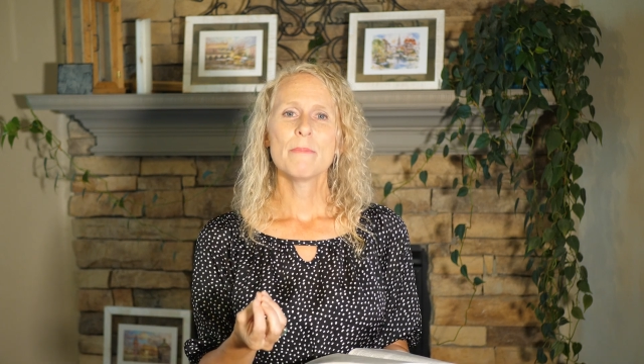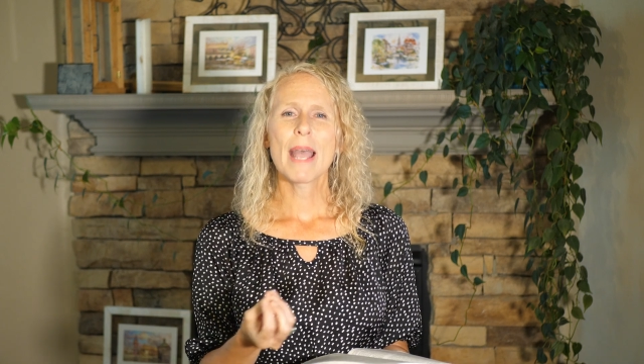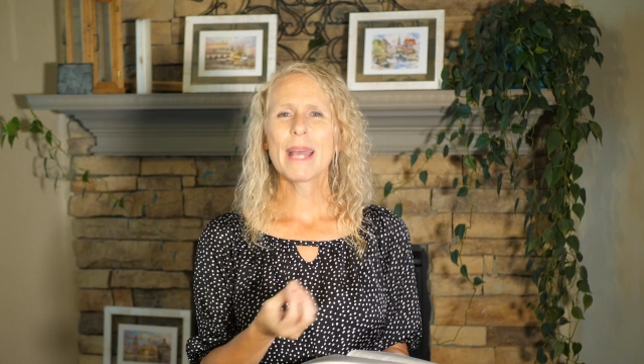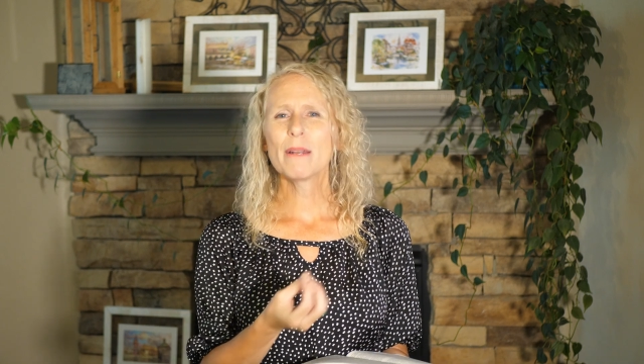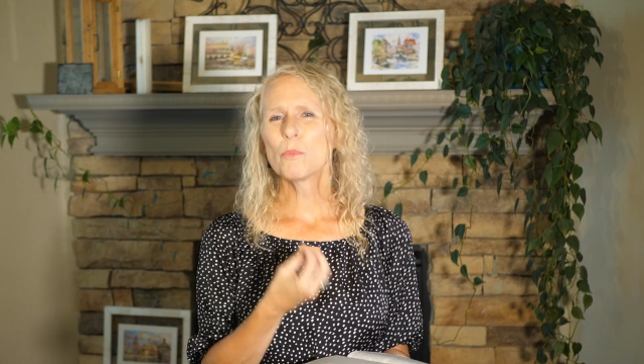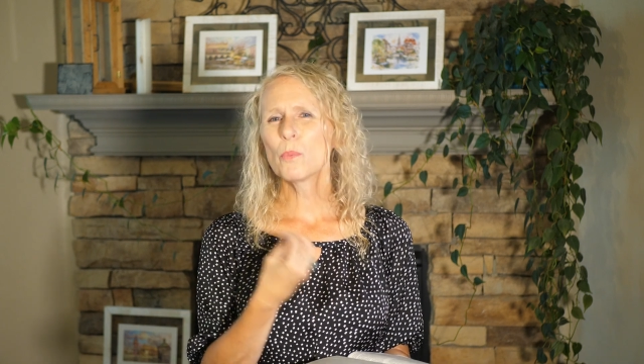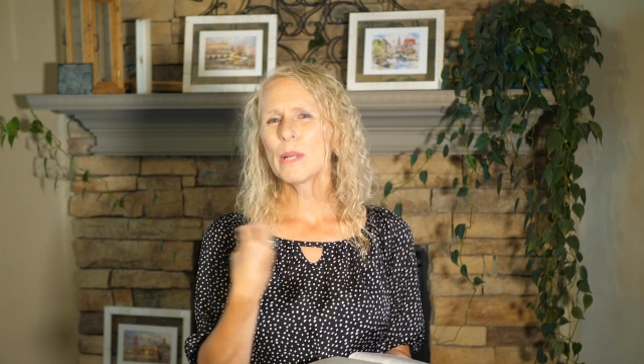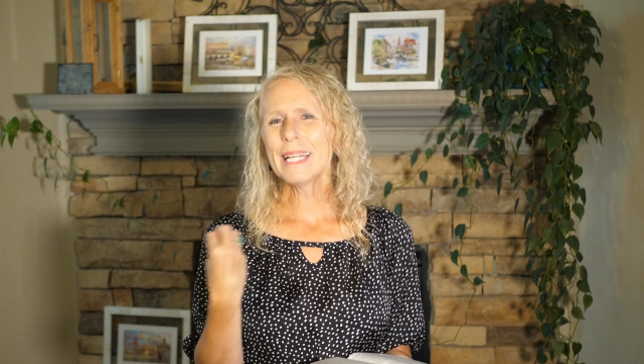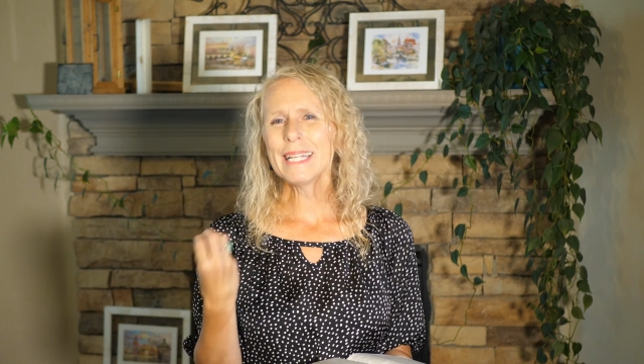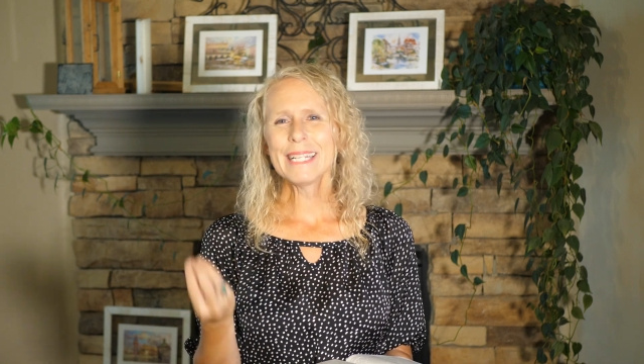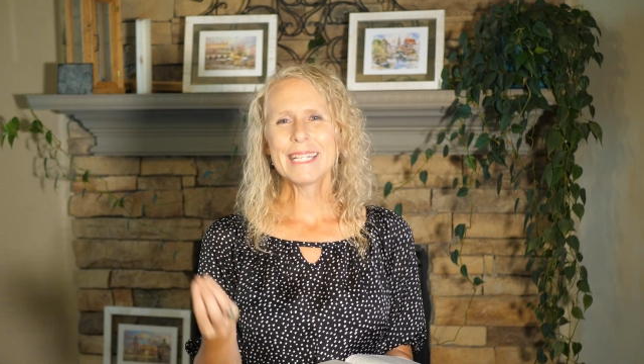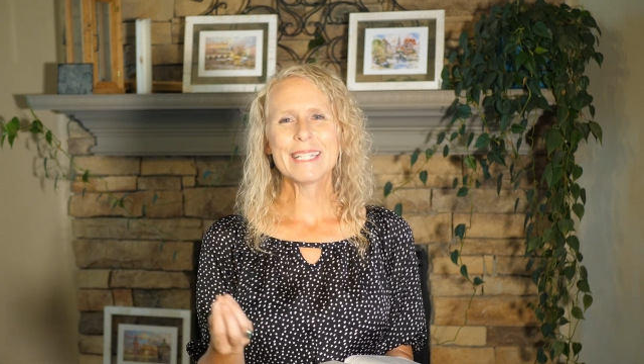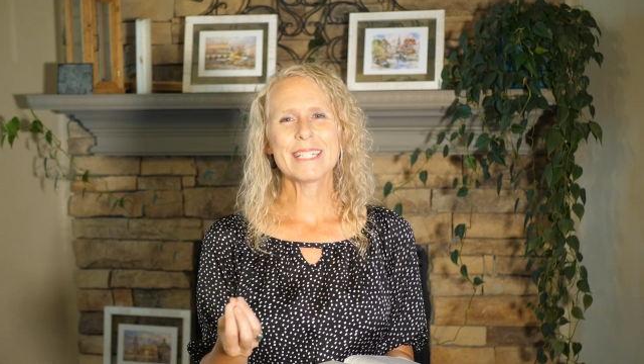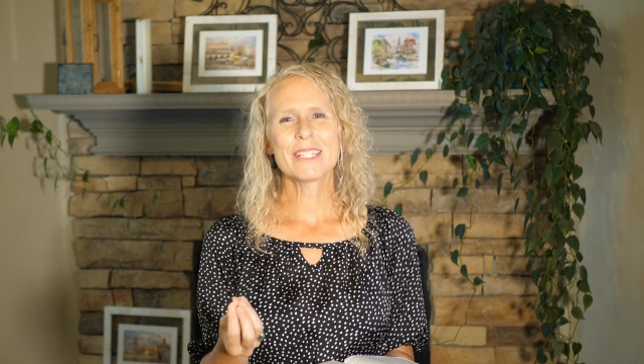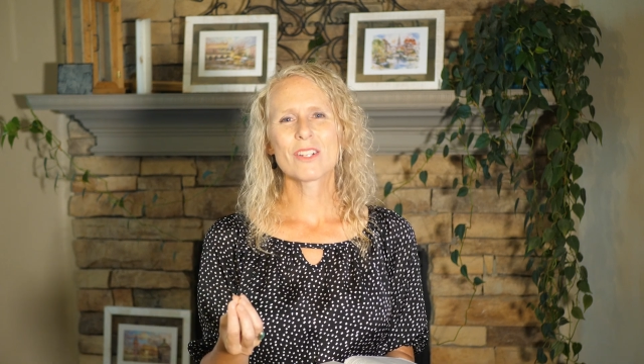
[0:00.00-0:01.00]
And we
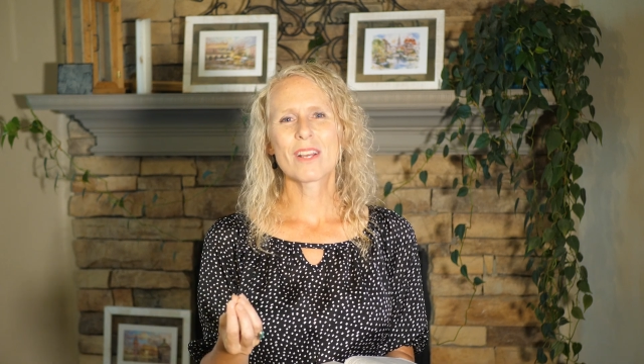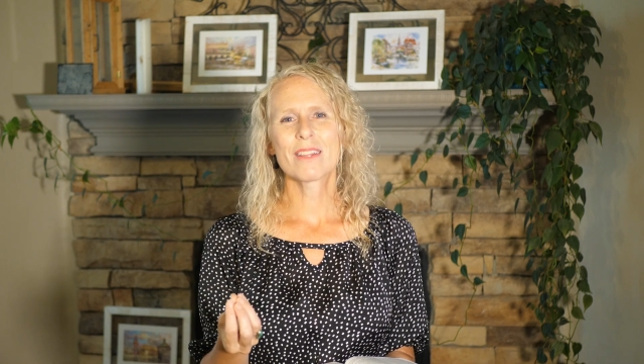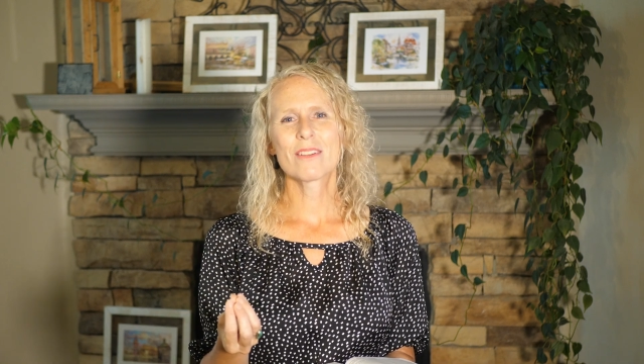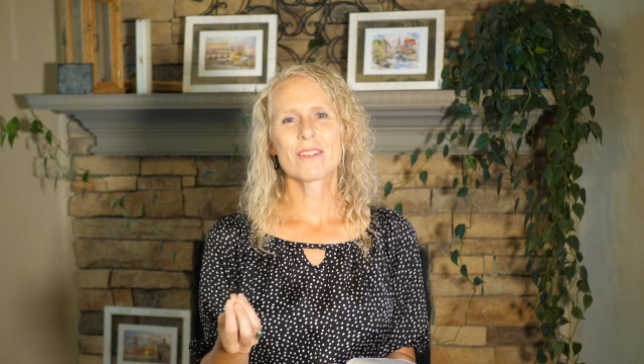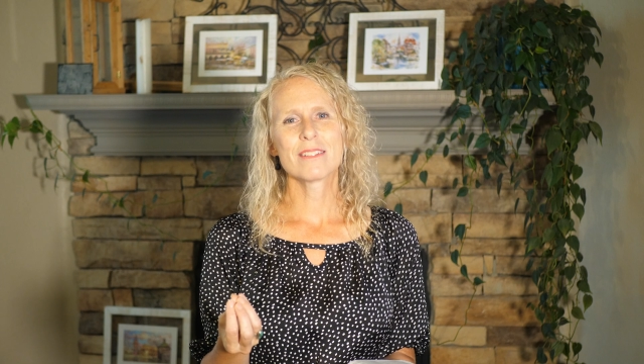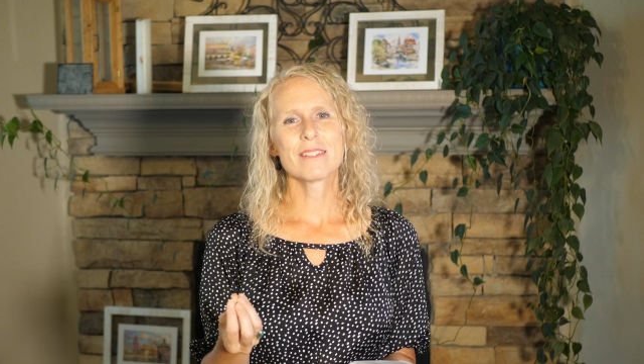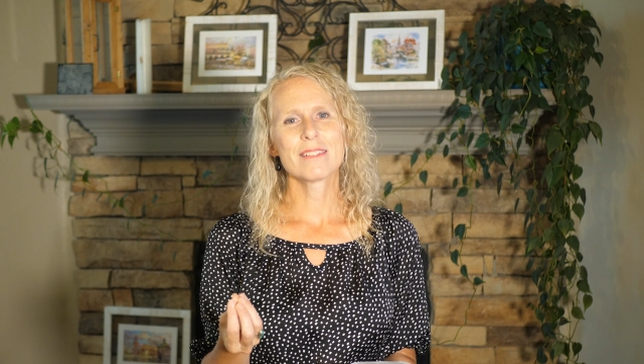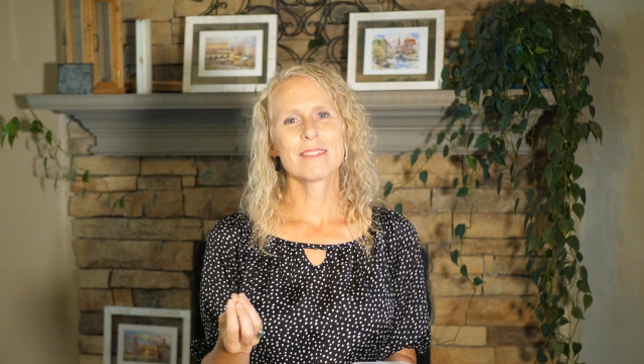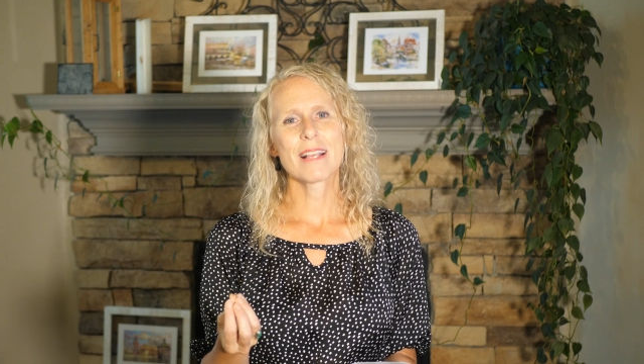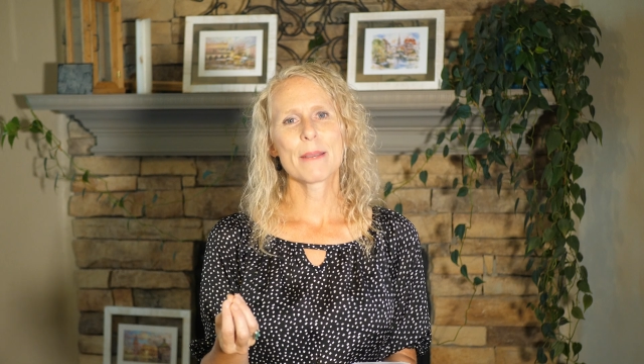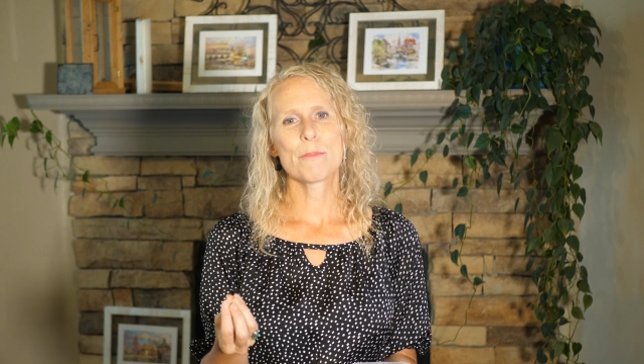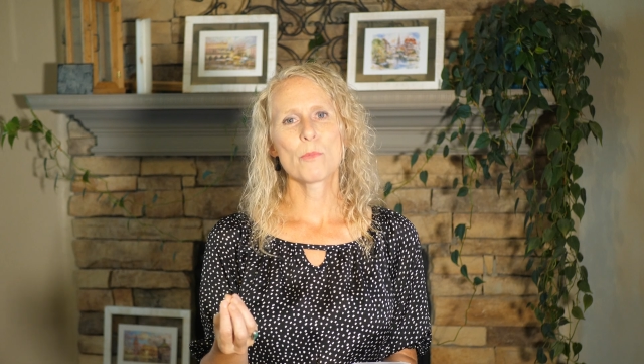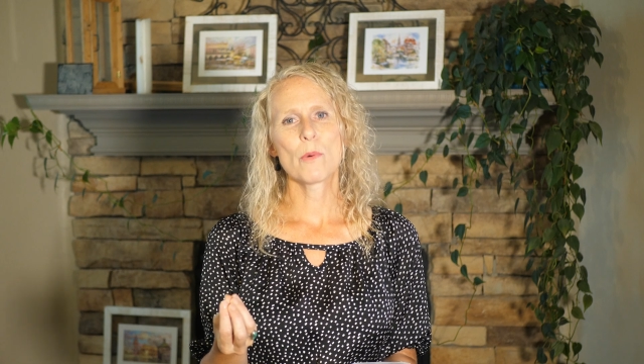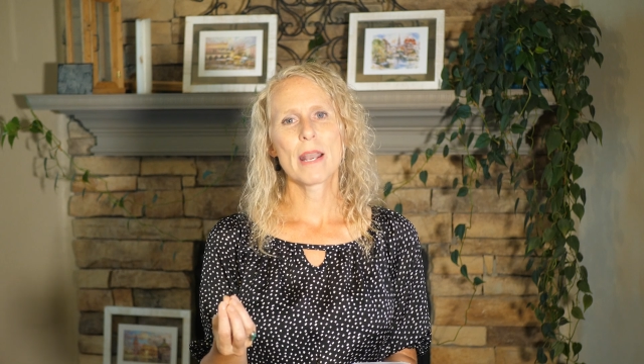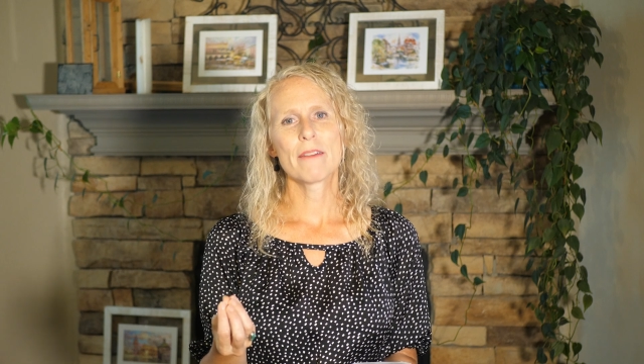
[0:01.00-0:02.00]
need each other in the
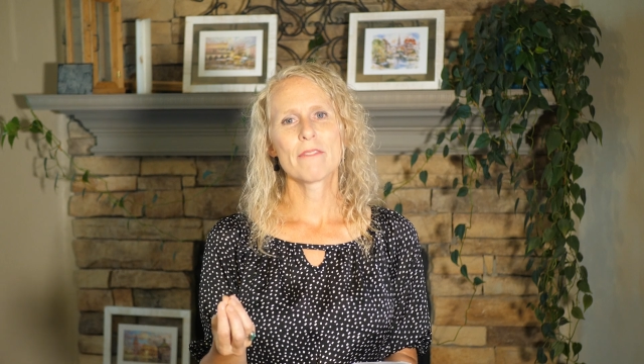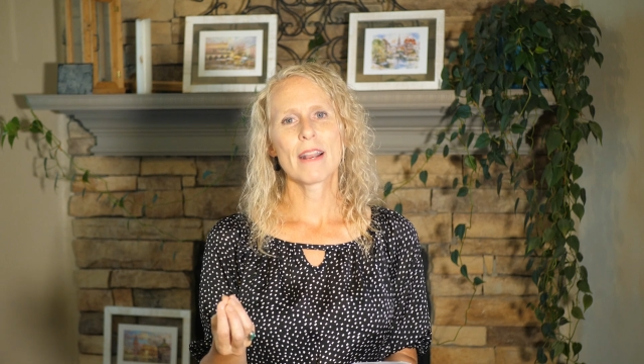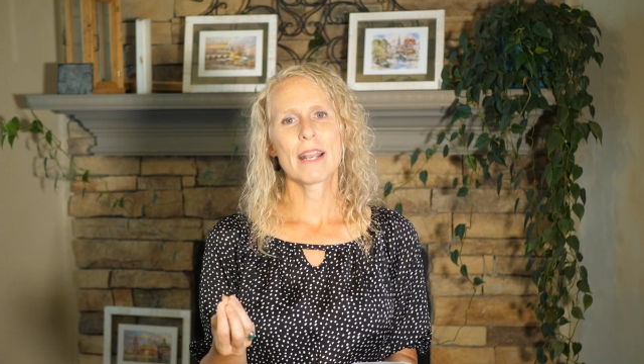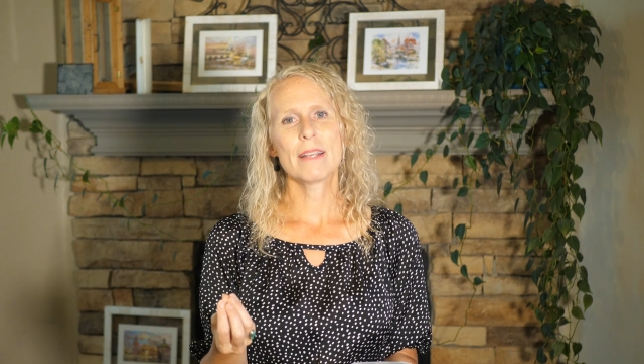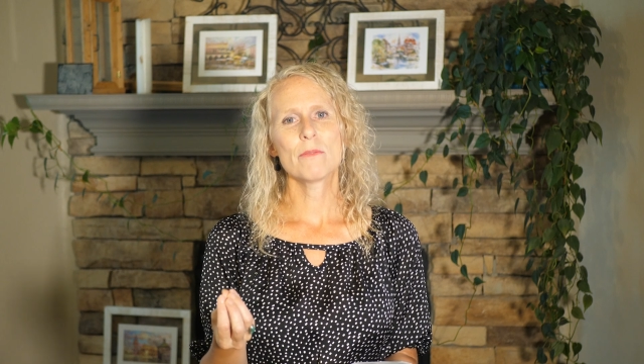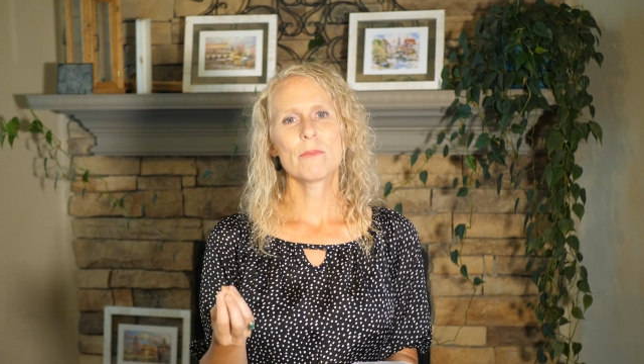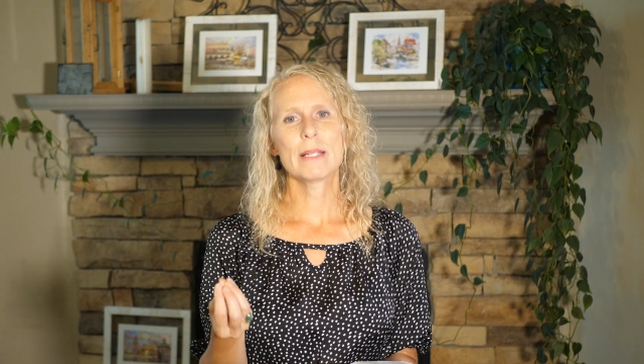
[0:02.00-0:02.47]
same way, right?